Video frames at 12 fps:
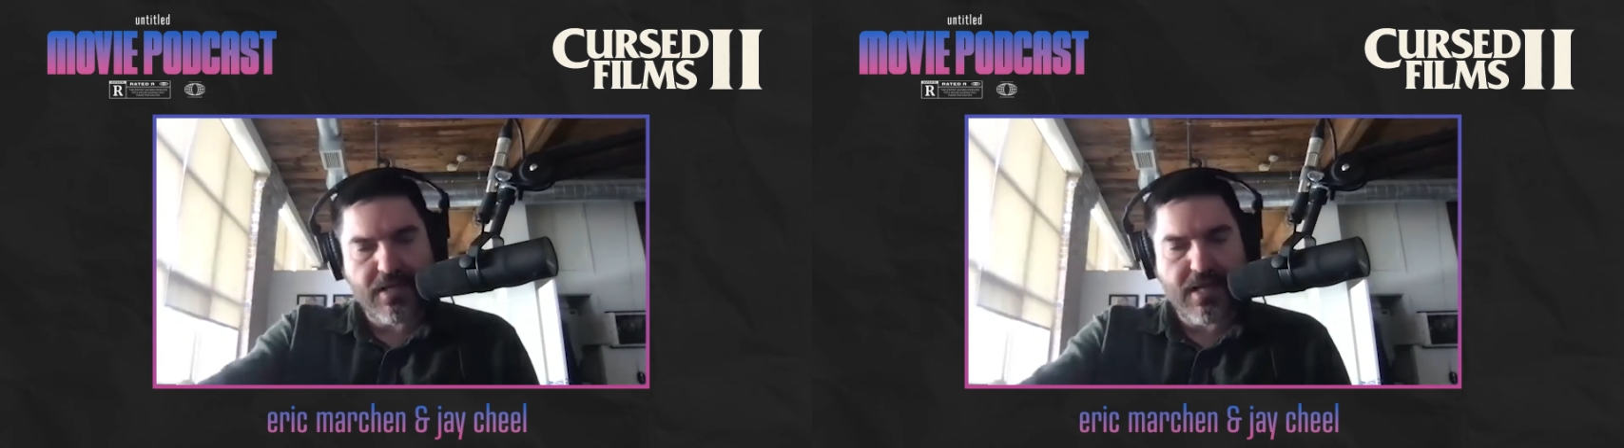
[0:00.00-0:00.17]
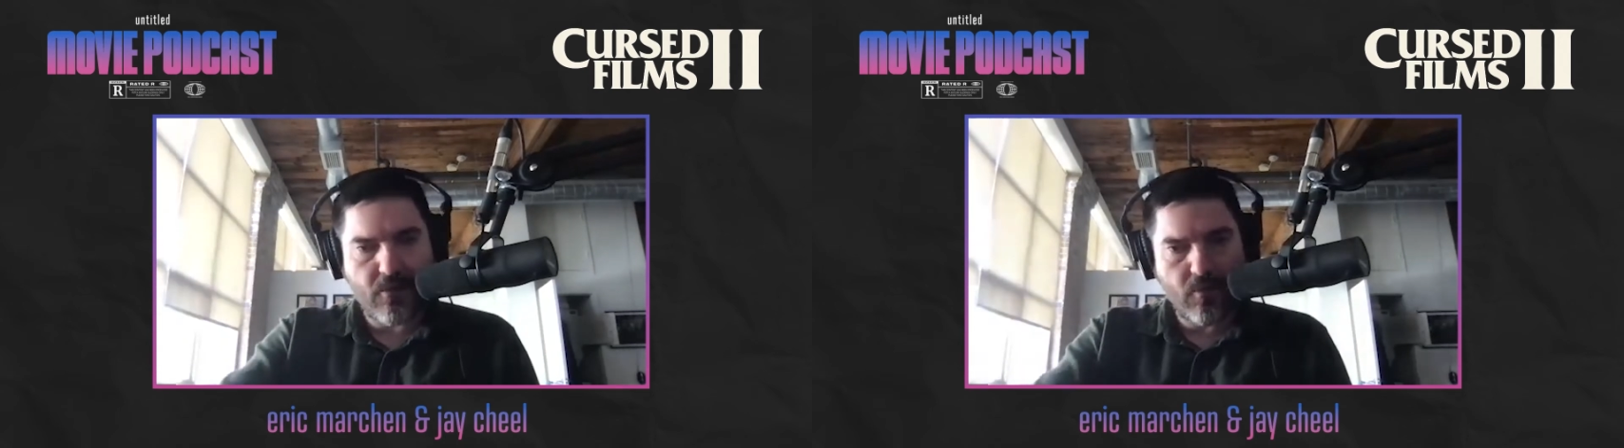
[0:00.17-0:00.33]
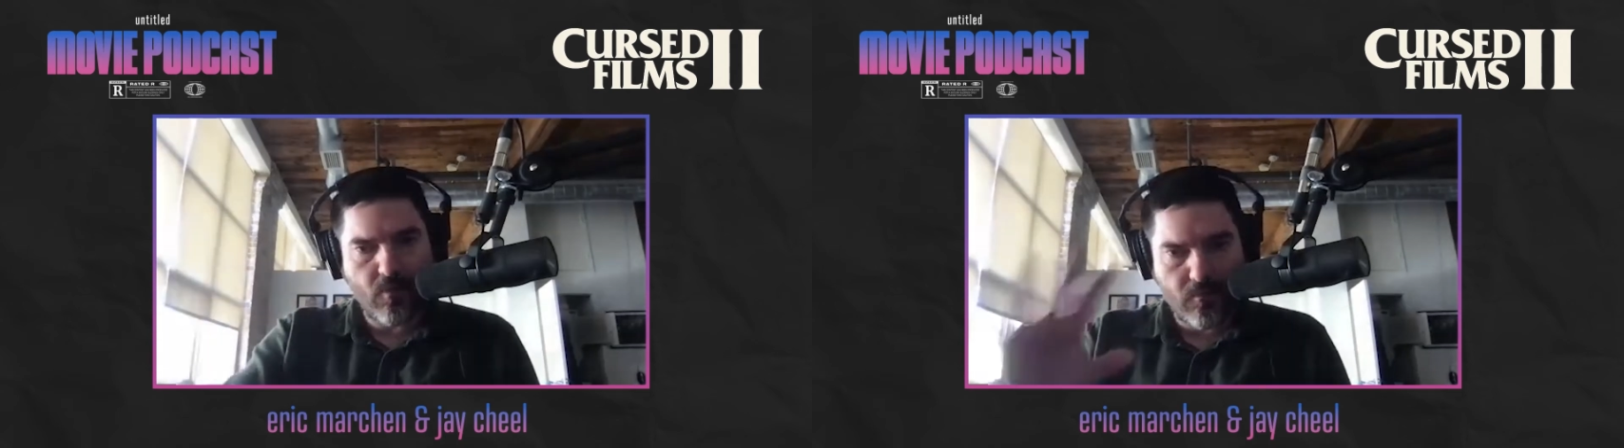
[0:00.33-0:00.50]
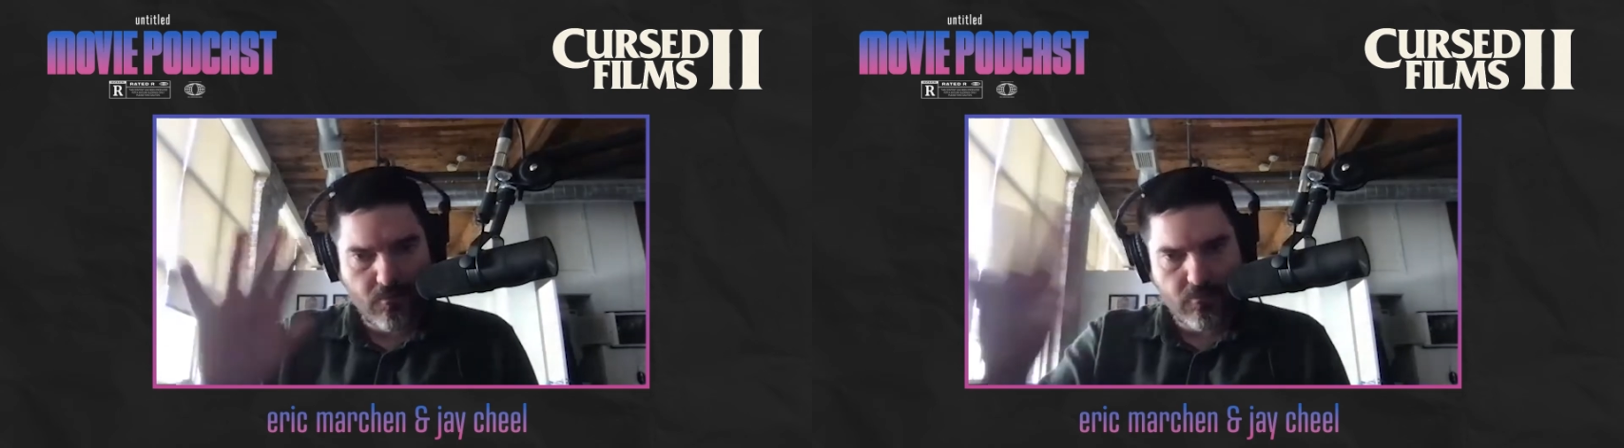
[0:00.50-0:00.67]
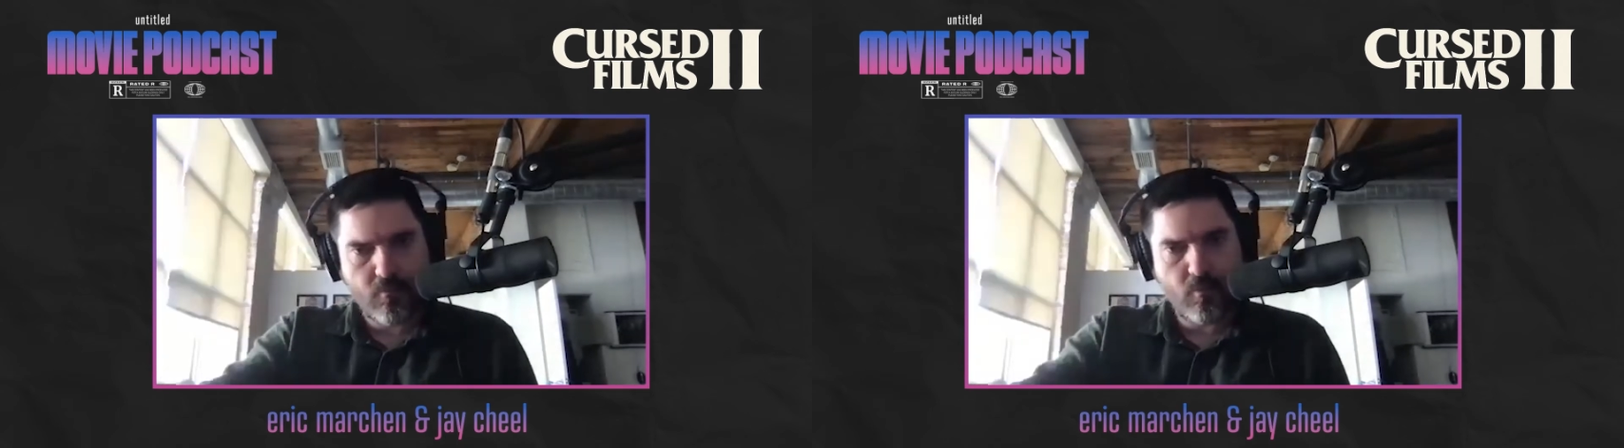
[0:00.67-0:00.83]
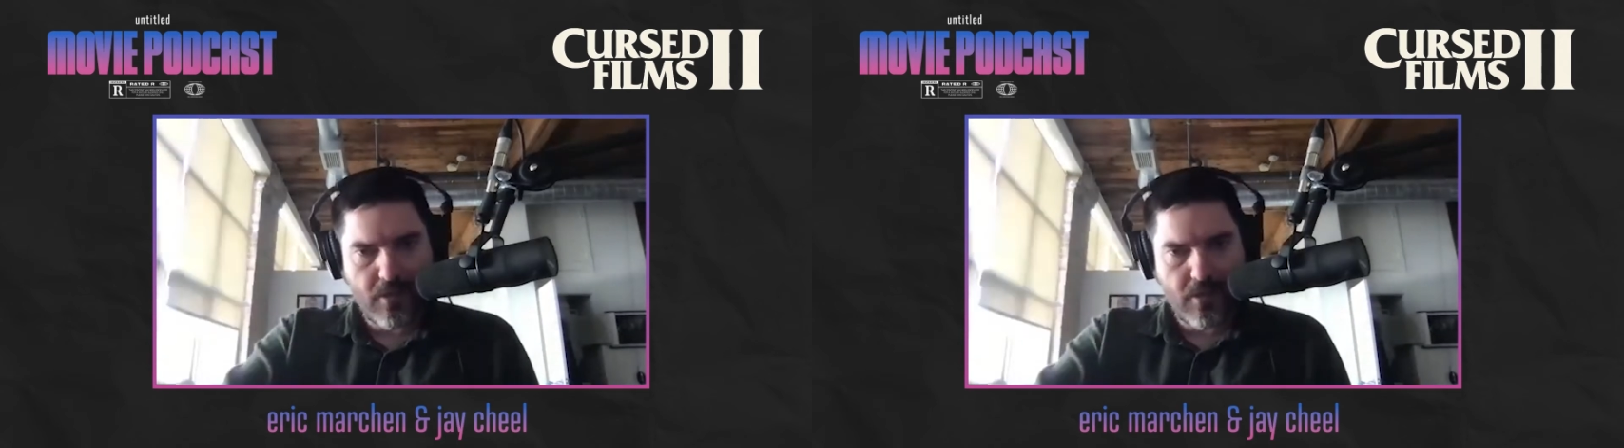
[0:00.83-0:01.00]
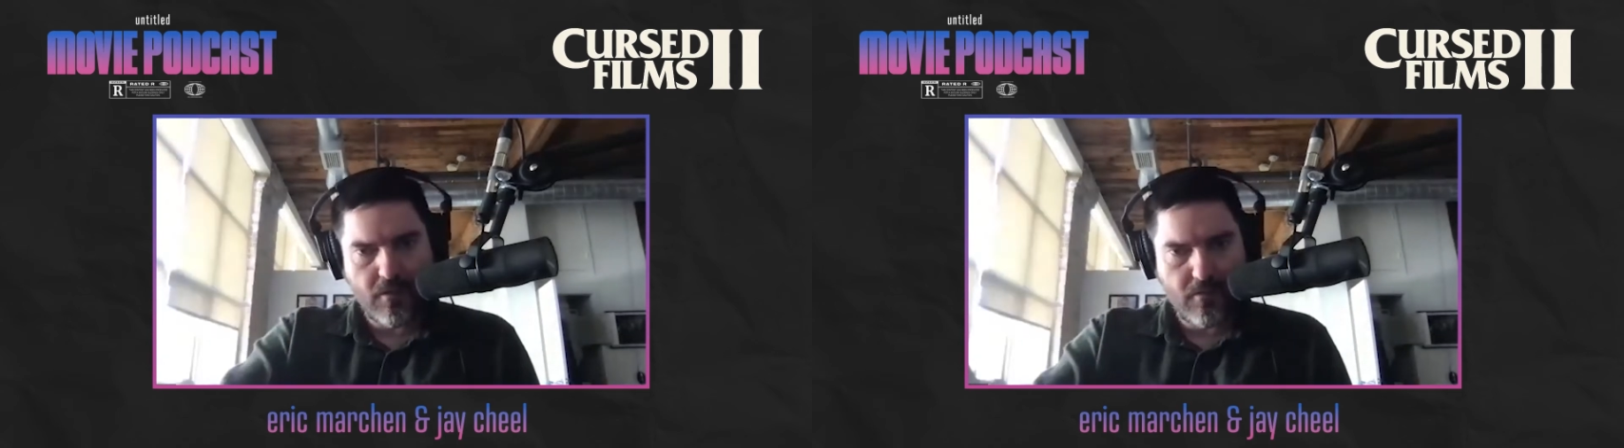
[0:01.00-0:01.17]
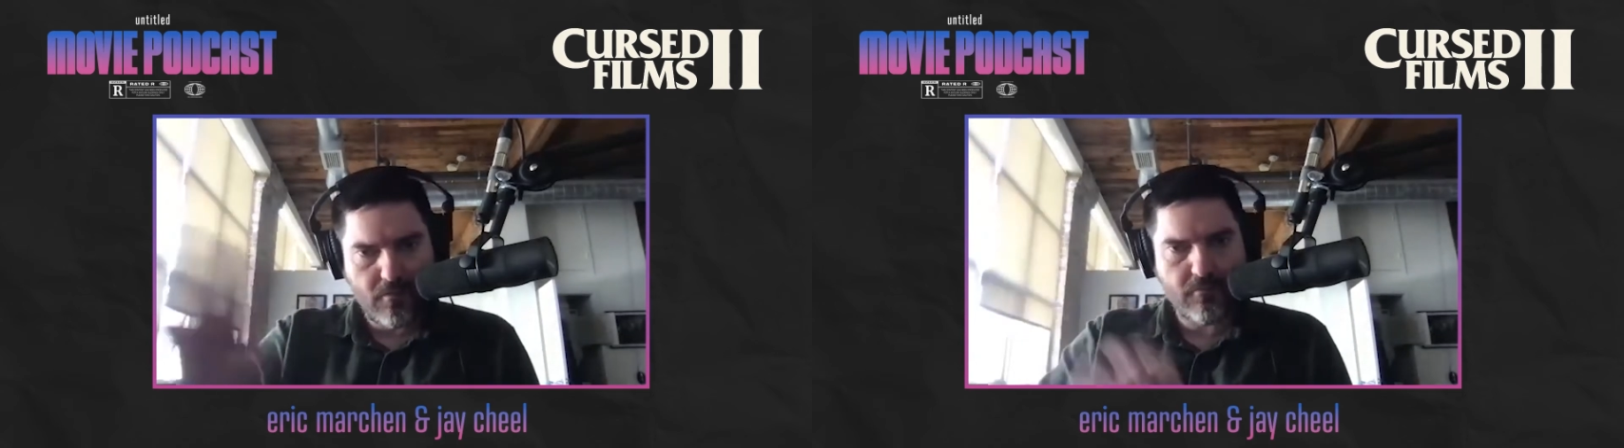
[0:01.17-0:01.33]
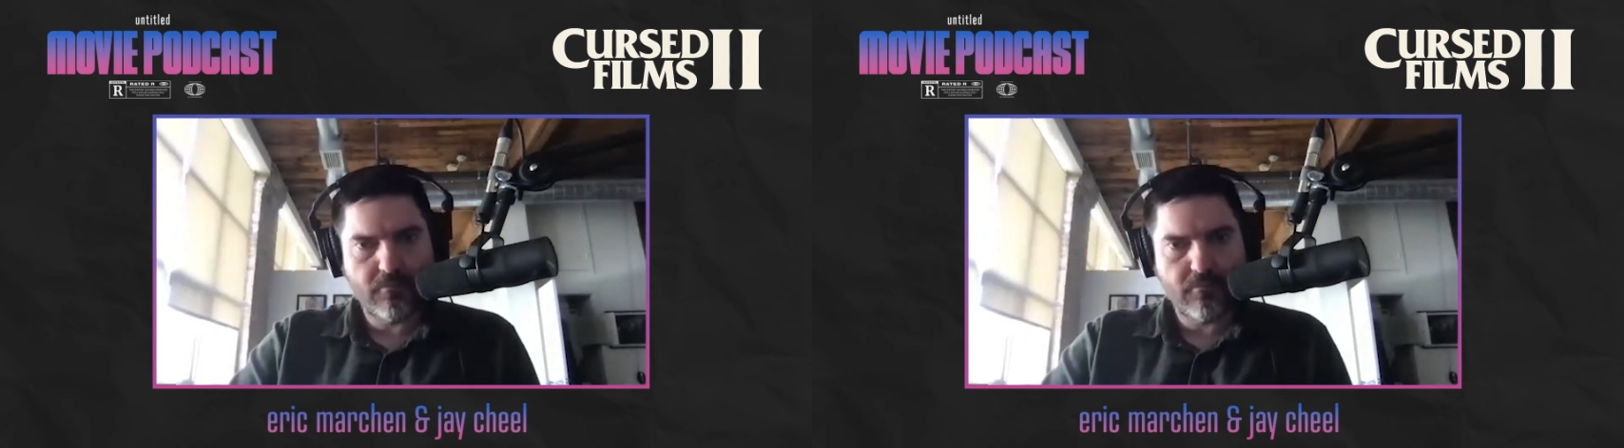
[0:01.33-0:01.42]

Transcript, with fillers: how we